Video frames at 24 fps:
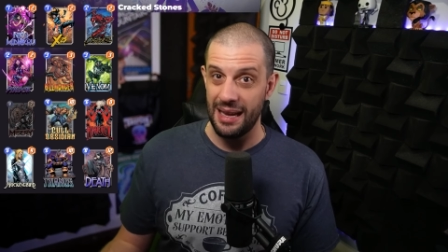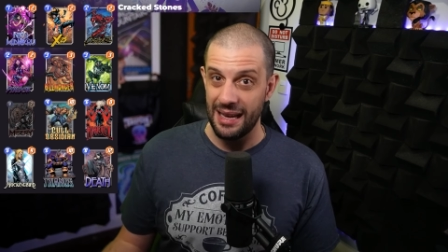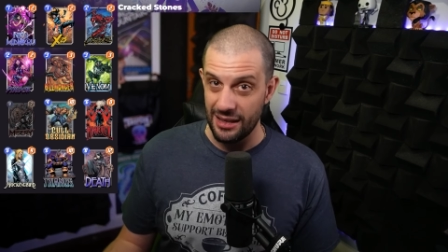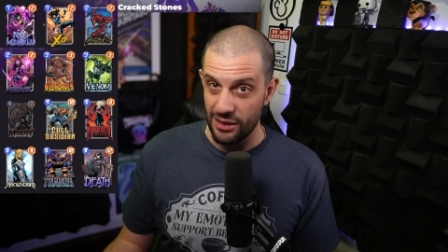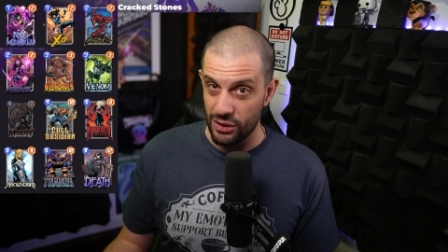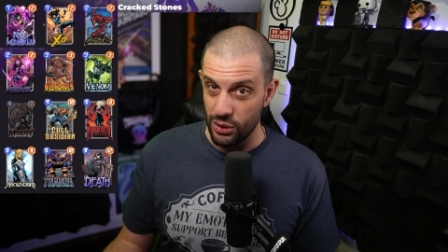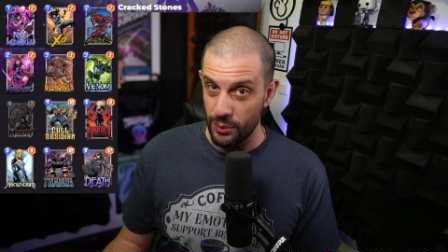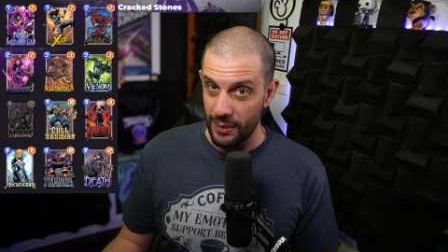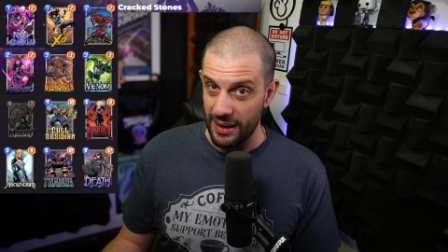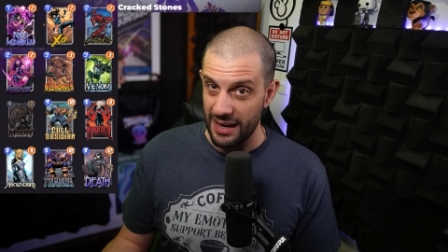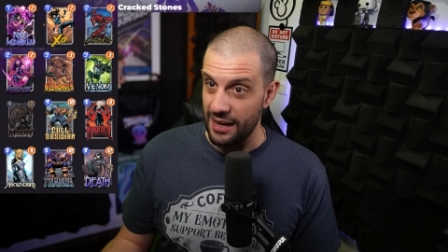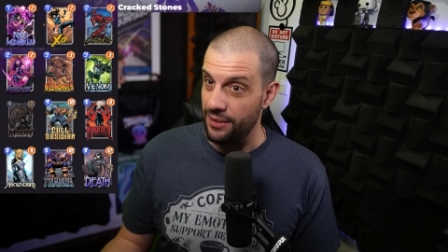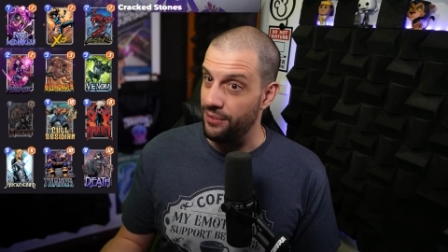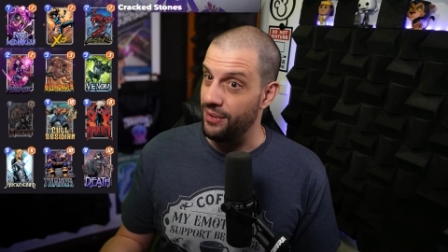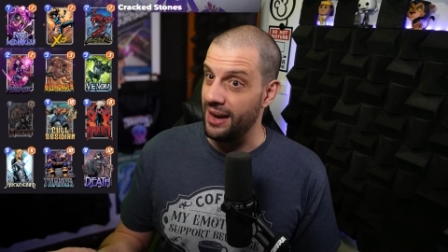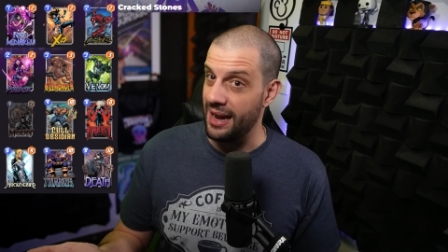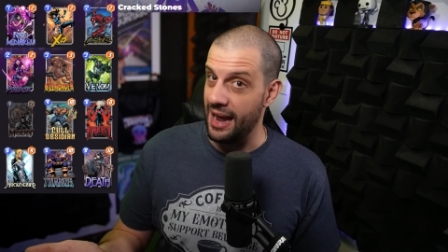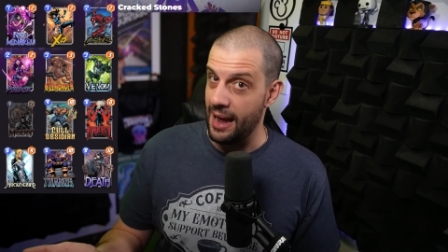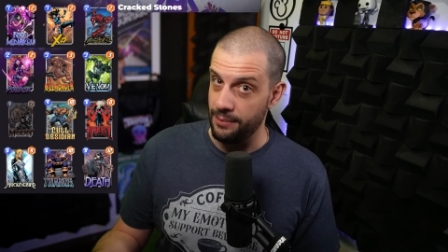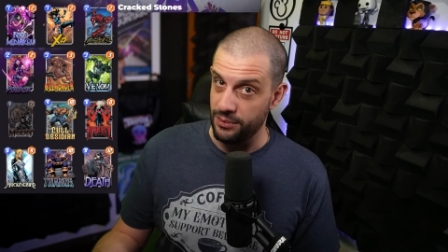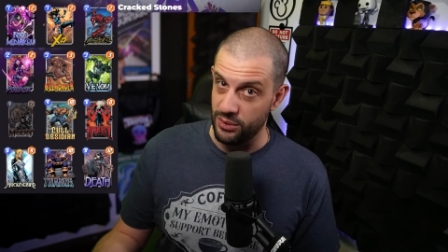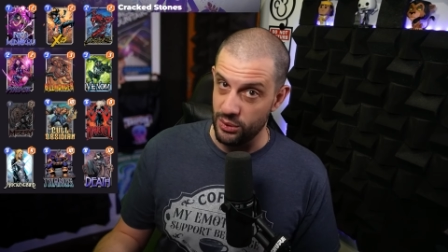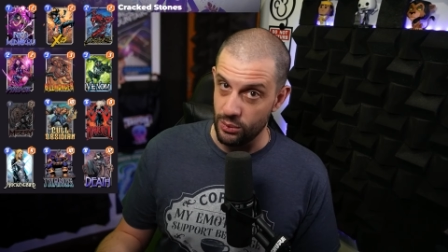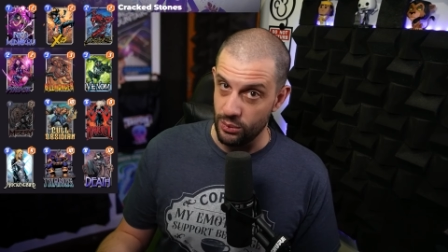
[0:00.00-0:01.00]
into it if I
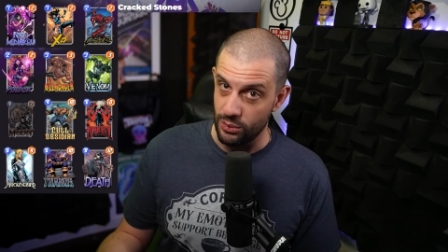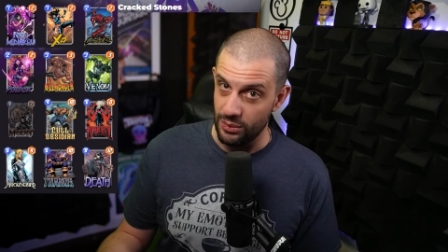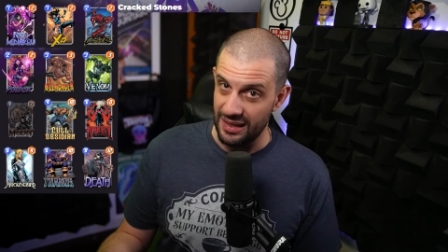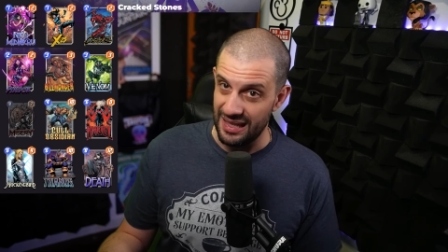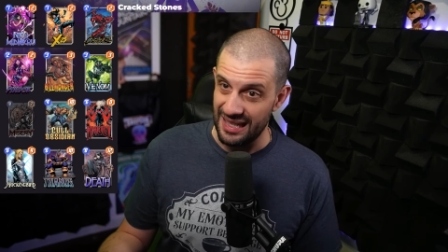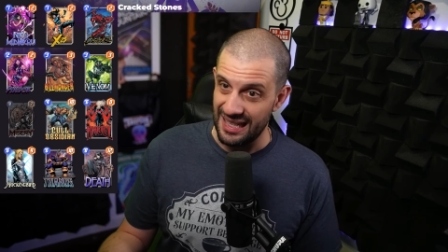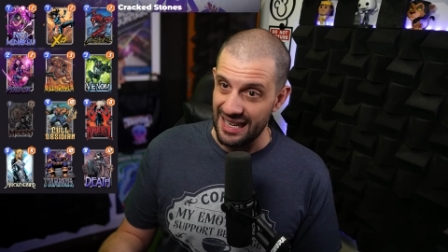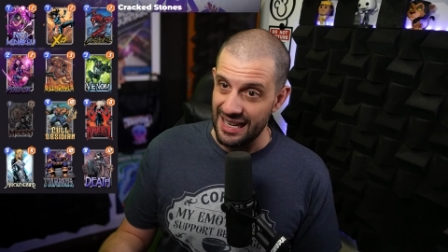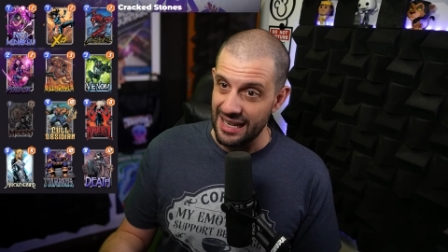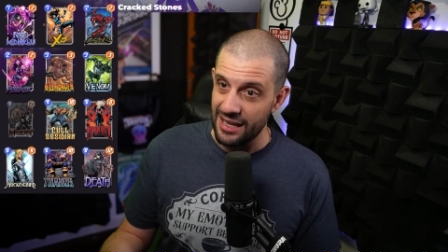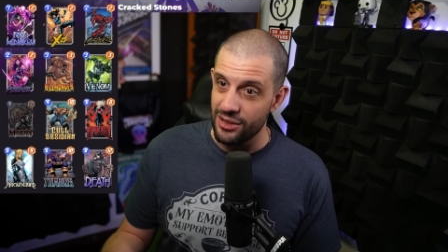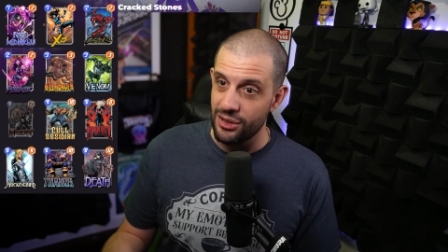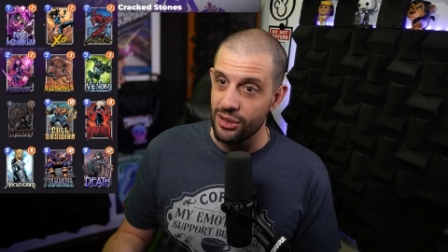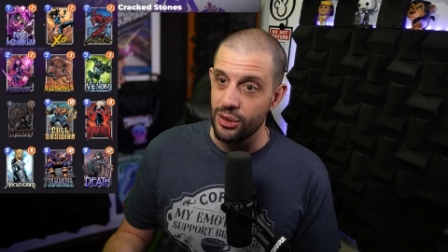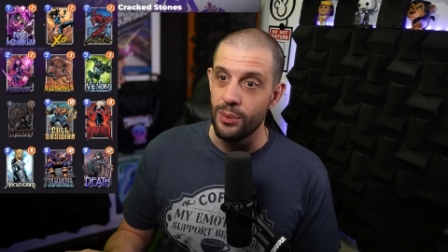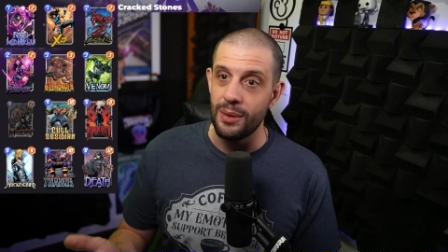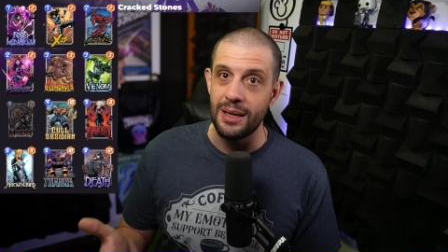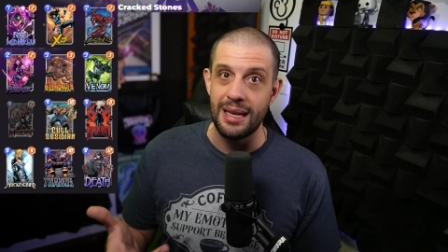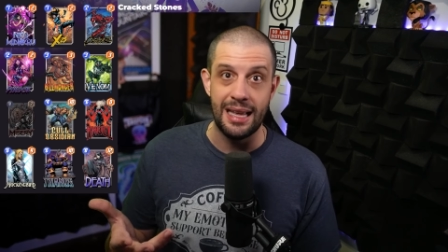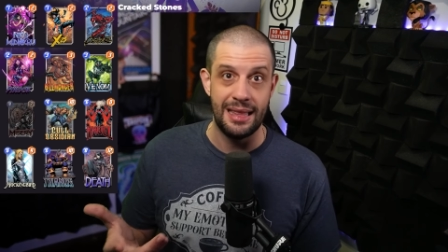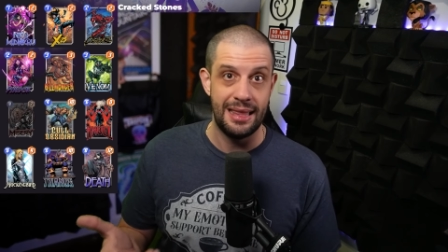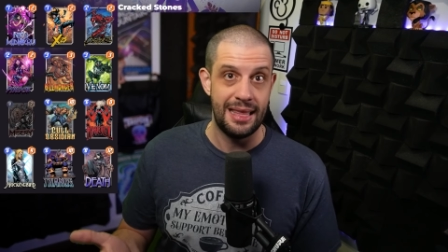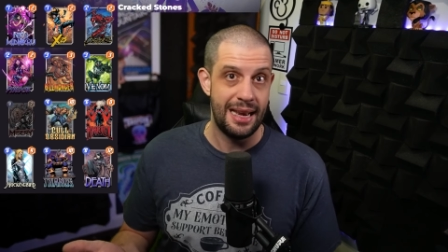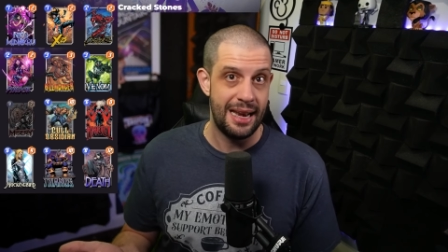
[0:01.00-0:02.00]
absolutely need to
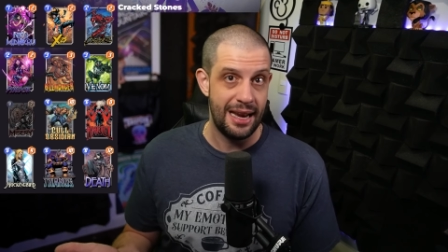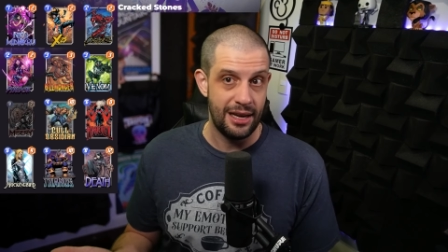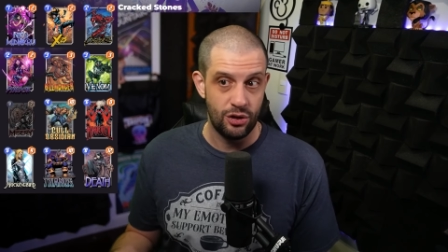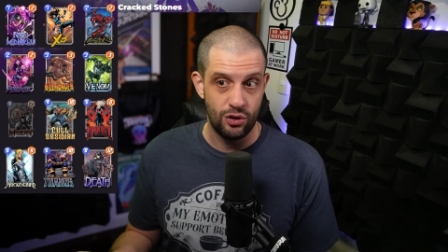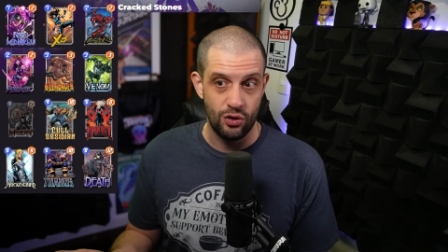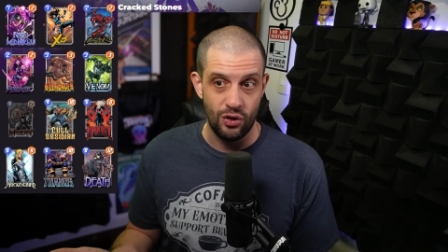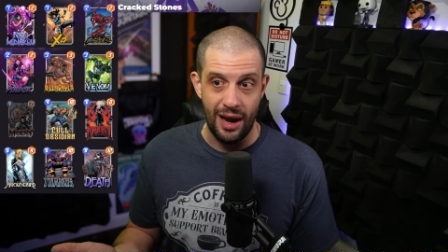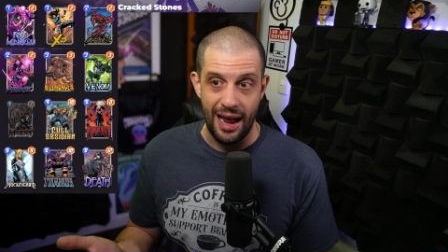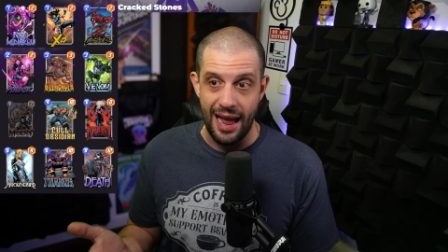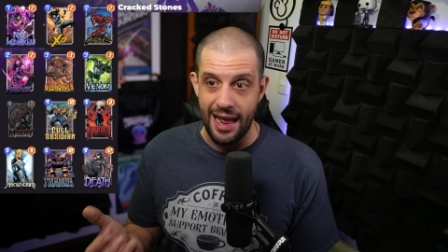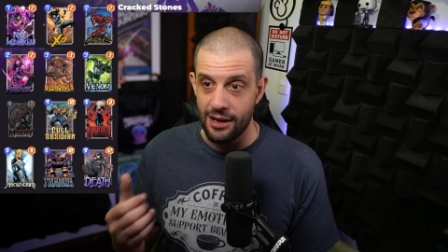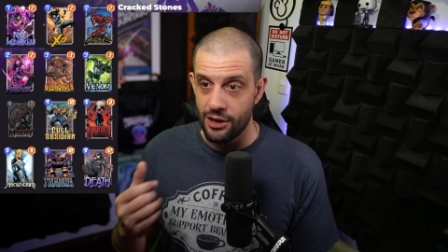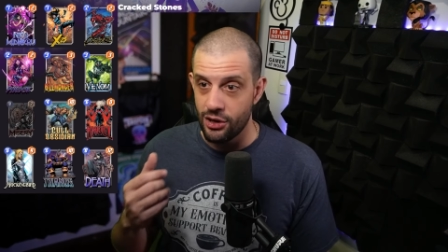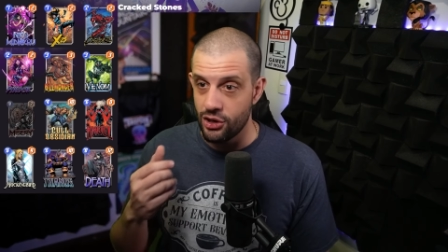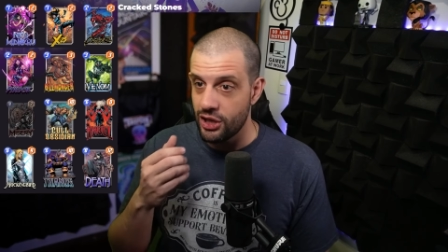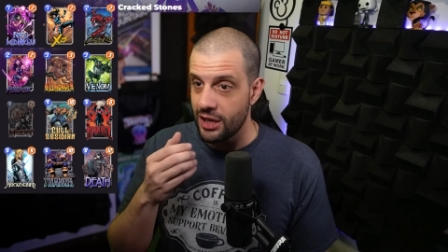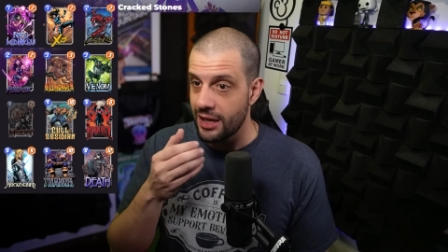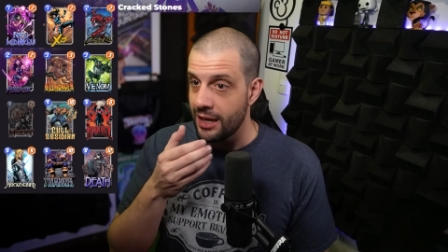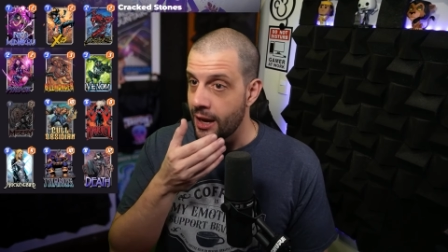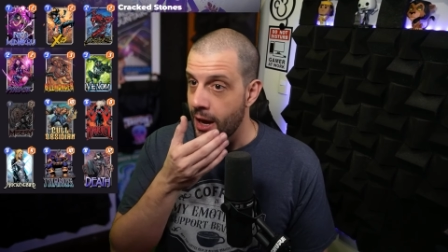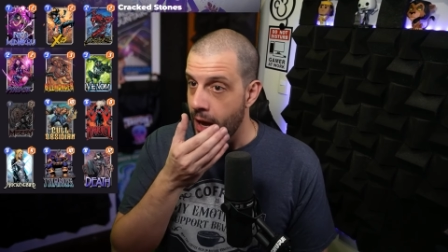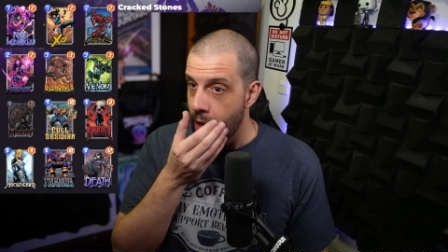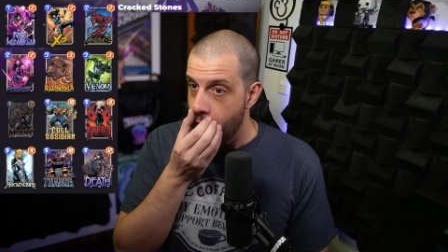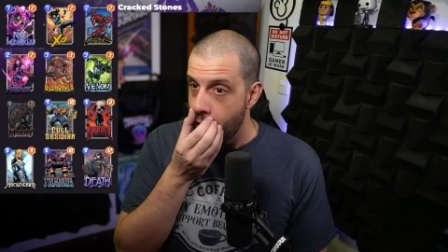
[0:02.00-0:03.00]
and get that extra
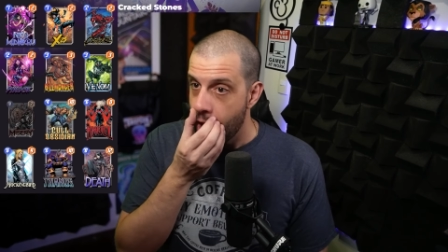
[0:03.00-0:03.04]
energy.